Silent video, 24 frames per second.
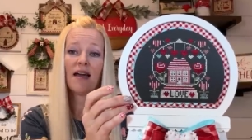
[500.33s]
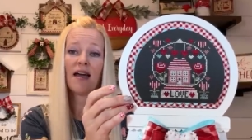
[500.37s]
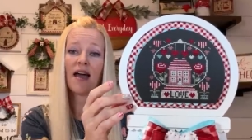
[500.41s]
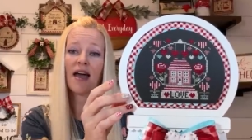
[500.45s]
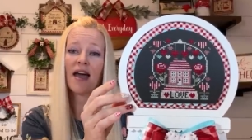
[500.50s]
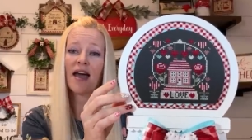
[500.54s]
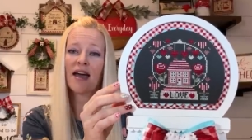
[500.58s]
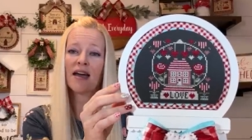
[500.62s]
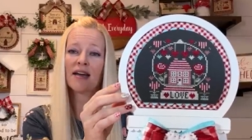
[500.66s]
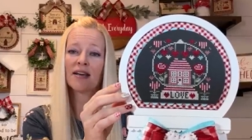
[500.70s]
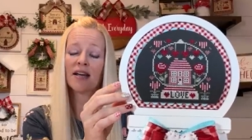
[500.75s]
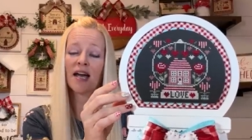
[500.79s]

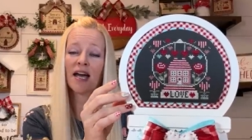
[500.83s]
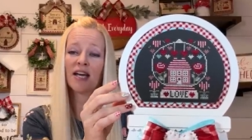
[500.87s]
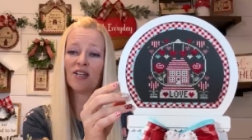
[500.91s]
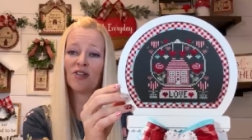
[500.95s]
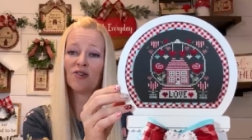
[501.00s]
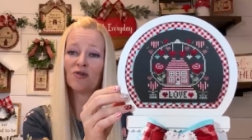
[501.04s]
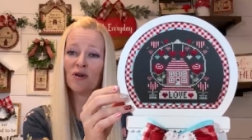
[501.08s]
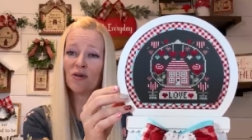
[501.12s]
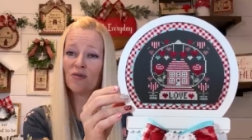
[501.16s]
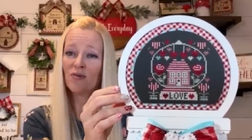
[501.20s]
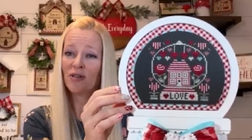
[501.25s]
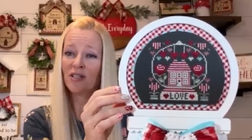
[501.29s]
And I
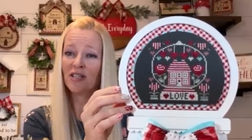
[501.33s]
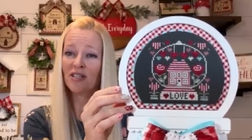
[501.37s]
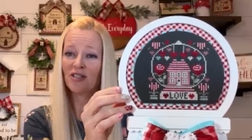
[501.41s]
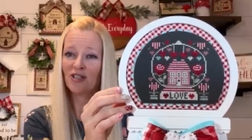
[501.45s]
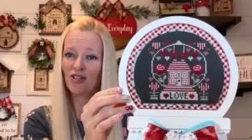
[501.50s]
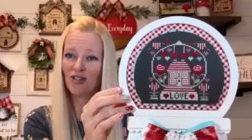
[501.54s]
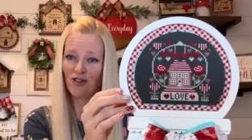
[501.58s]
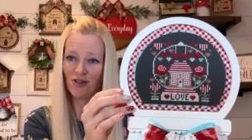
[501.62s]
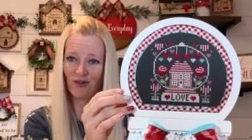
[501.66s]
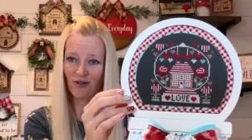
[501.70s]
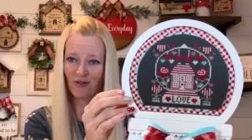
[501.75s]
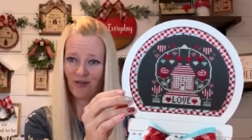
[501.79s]
knew I wanted
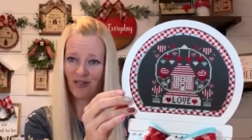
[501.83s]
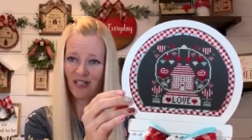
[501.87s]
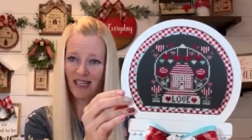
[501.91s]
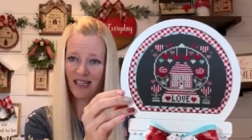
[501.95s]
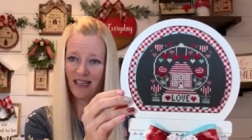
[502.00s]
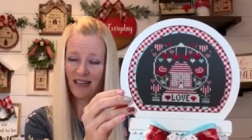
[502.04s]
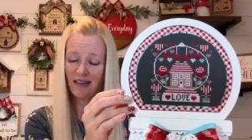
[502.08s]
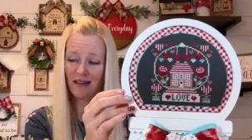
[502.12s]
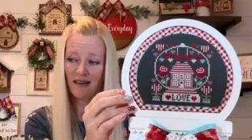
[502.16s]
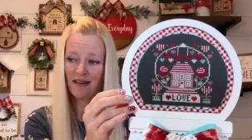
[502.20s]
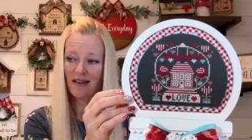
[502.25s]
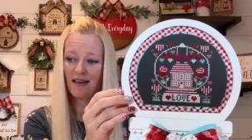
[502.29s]
to use
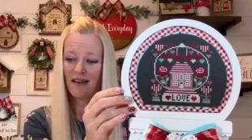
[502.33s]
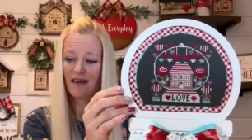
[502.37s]
it.